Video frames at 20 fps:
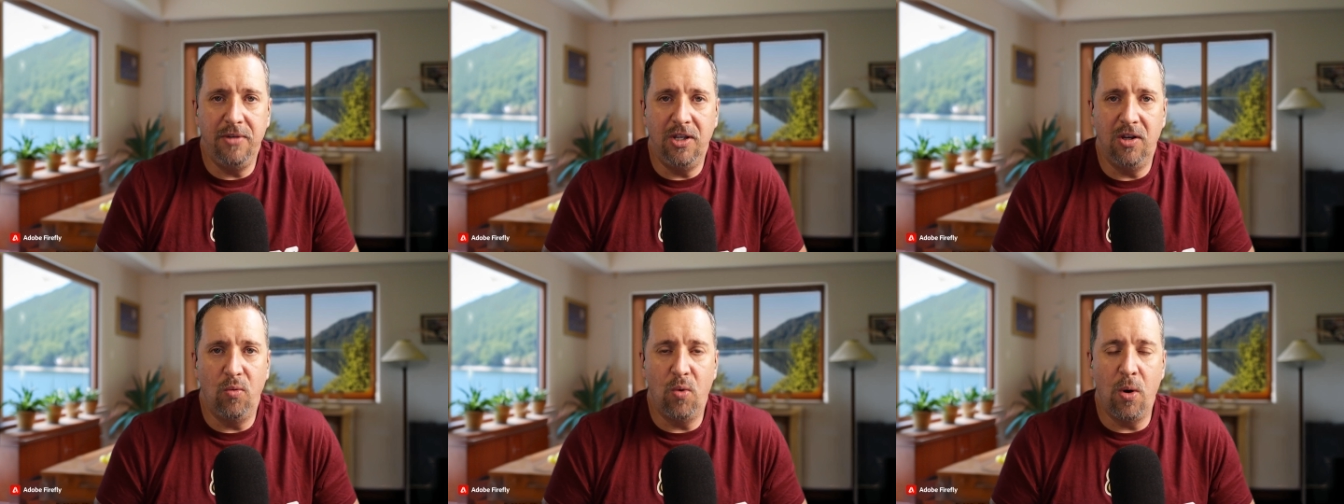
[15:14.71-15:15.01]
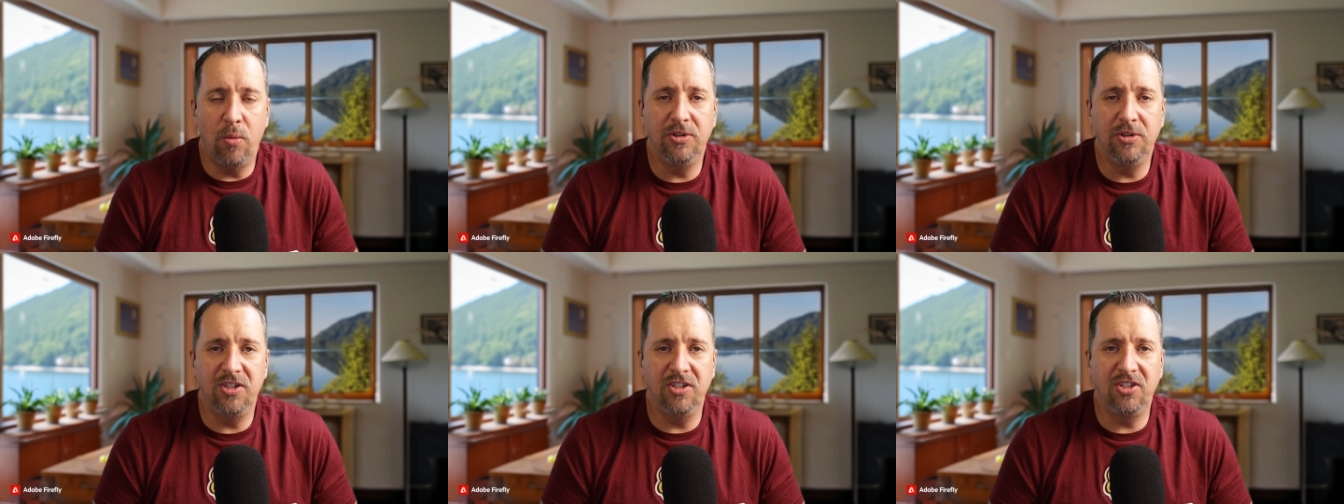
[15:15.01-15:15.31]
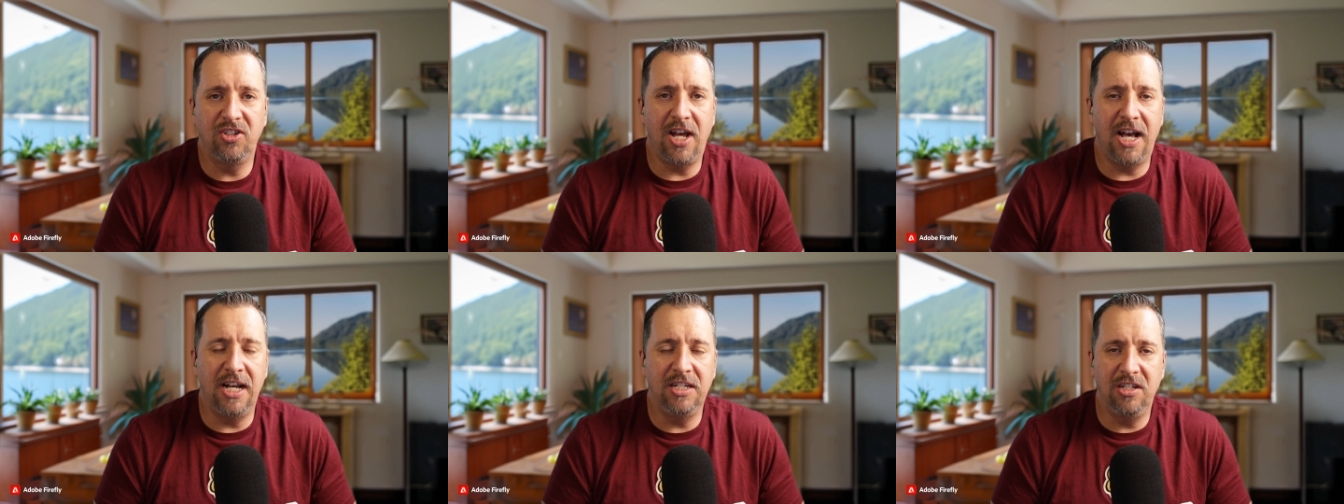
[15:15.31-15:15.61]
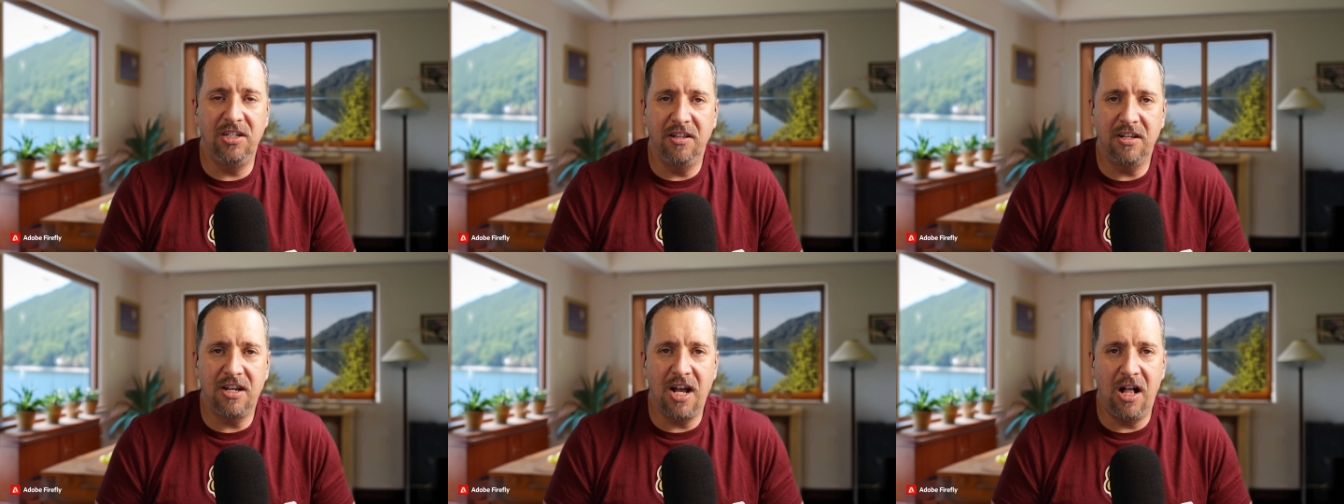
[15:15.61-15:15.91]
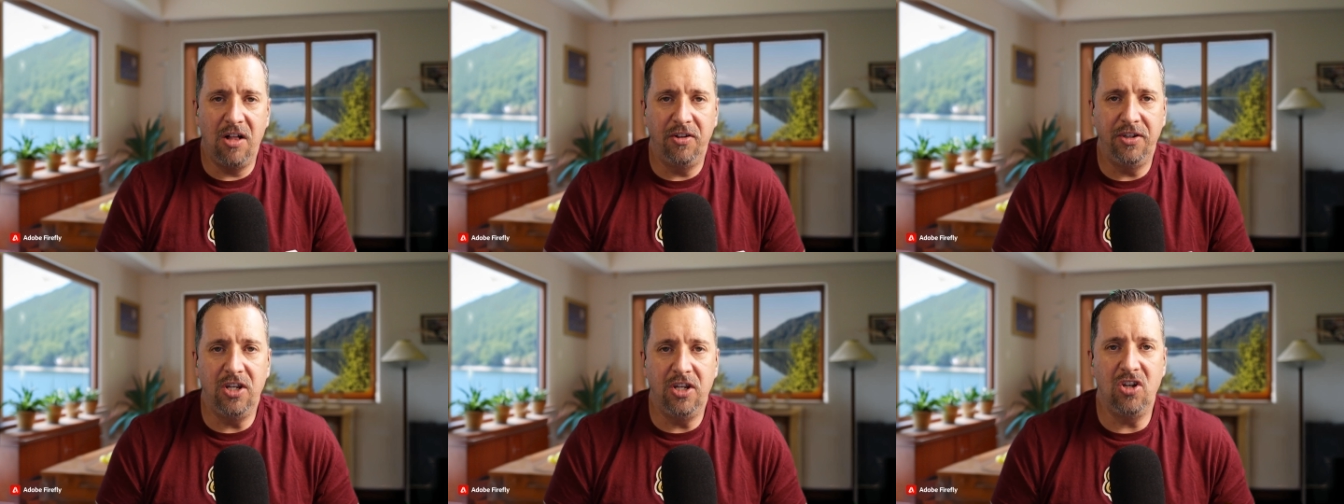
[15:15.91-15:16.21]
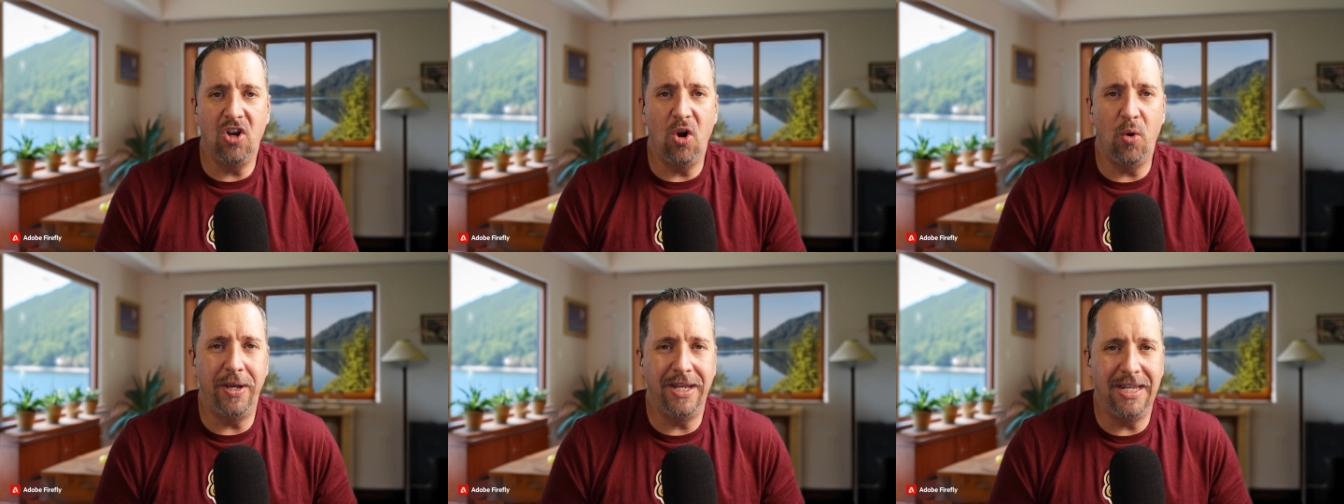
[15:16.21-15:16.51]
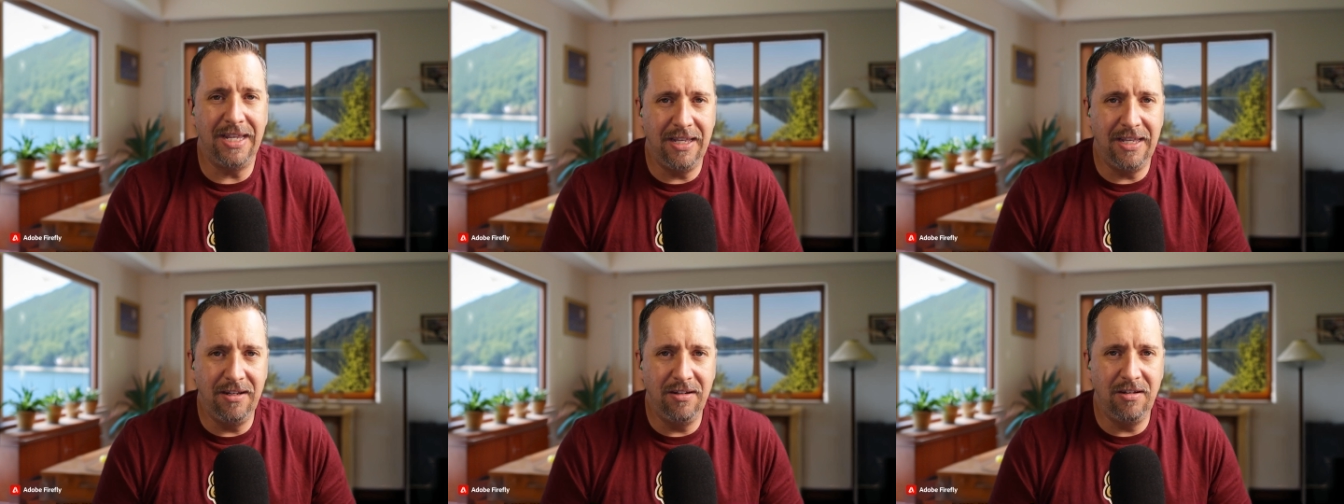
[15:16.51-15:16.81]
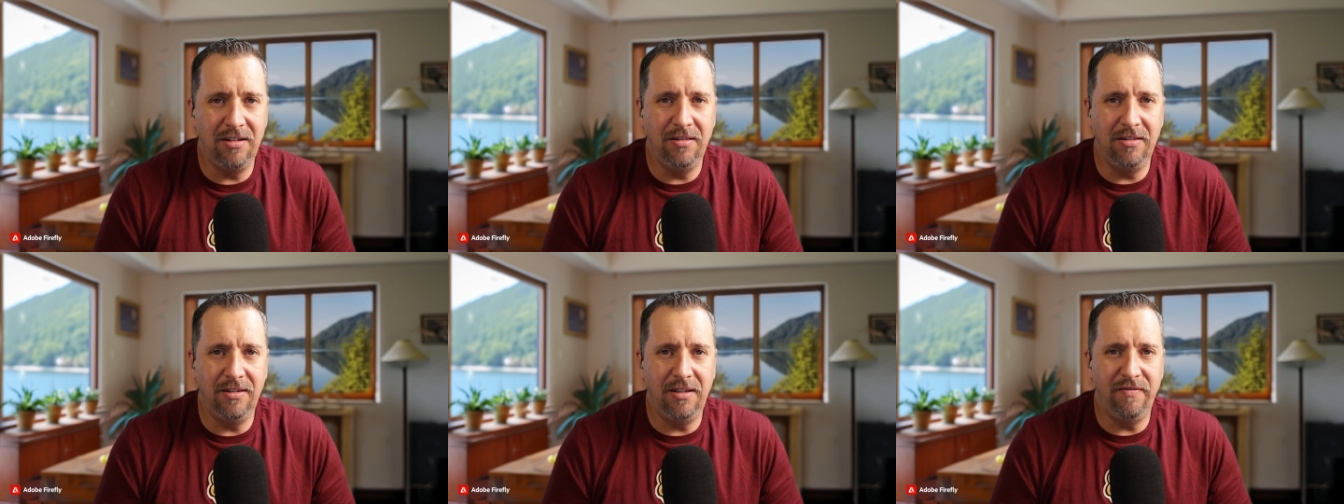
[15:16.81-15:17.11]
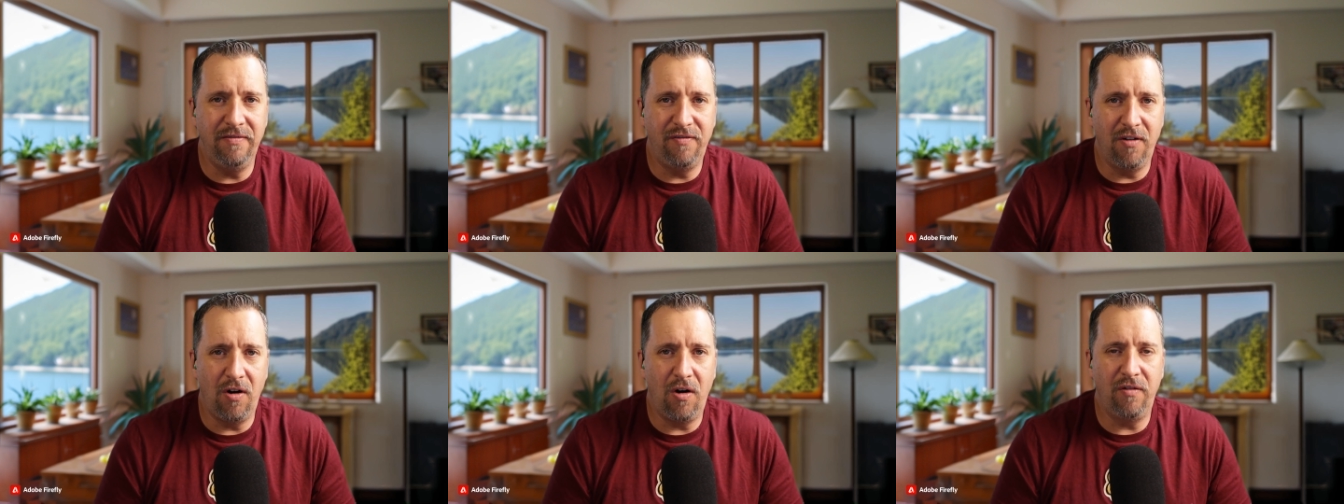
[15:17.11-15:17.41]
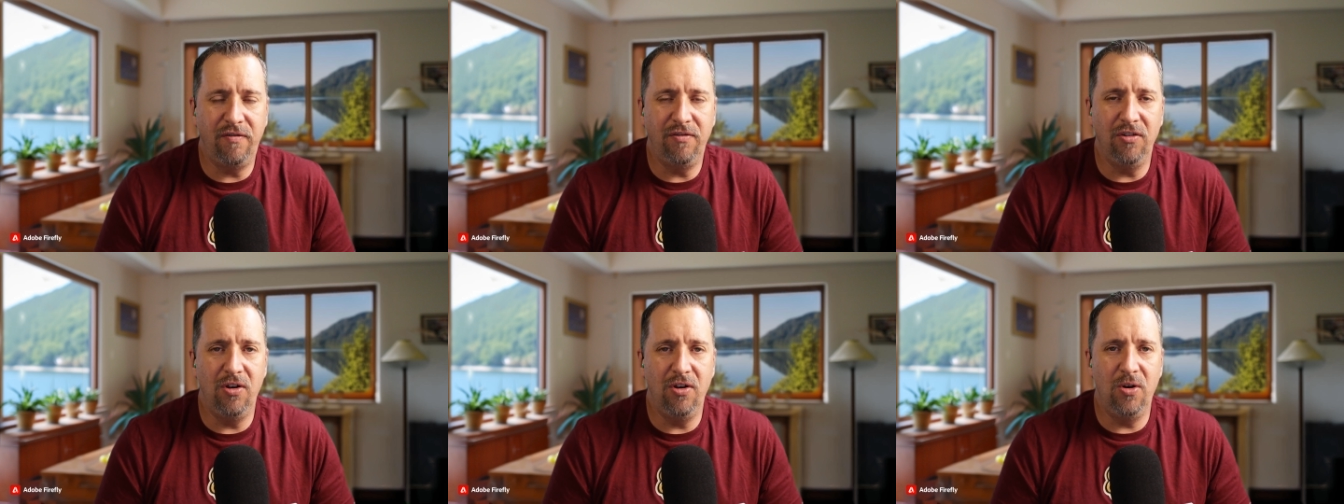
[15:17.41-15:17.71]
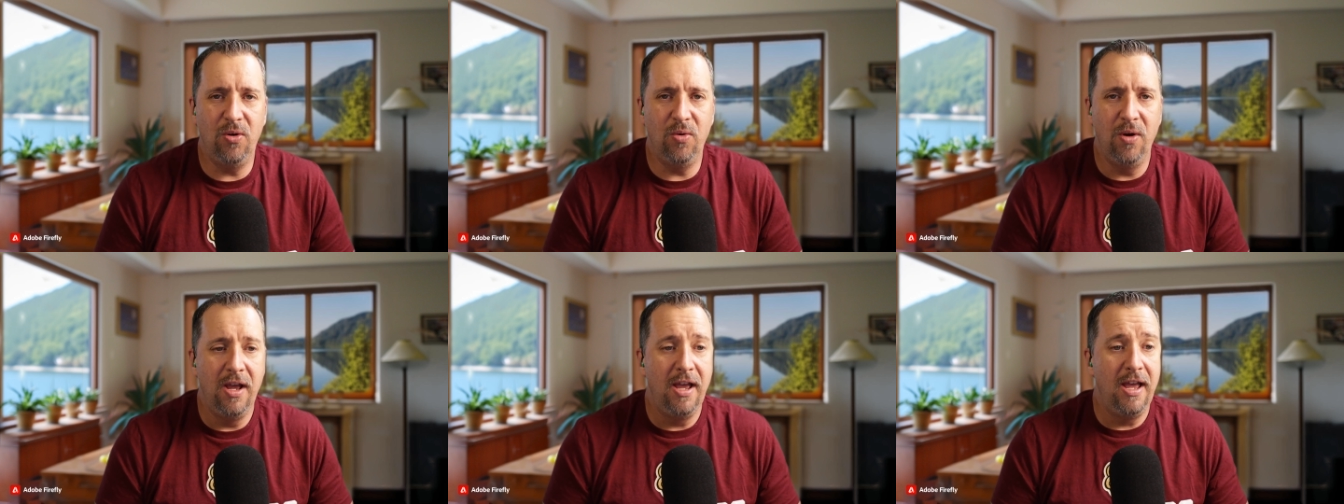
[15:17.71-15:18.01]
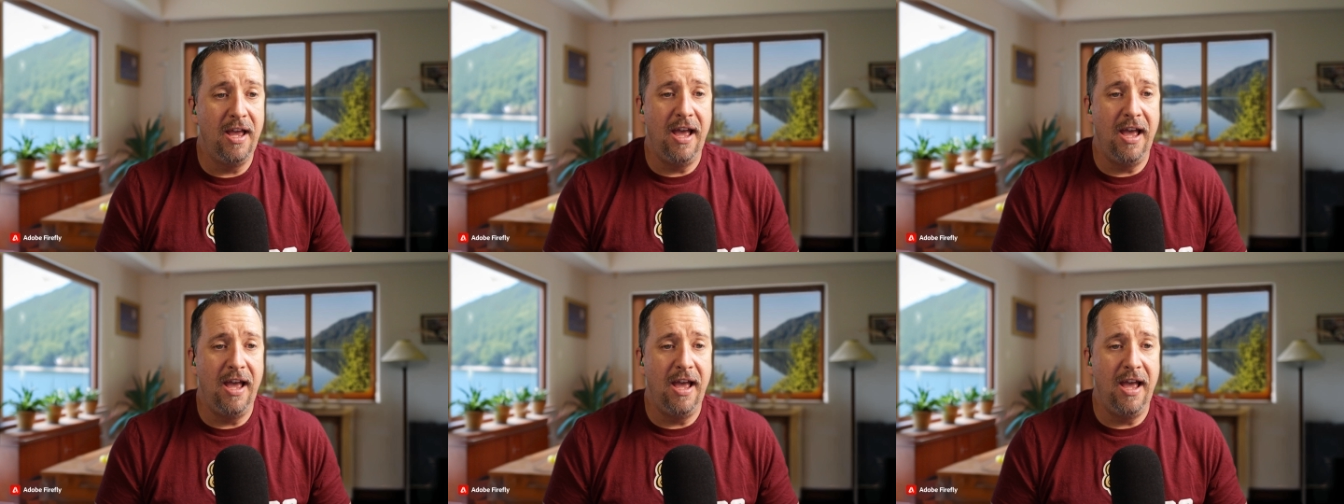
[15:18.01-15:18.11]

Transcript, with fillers: you know, what was the size of the colony going into the fall flow?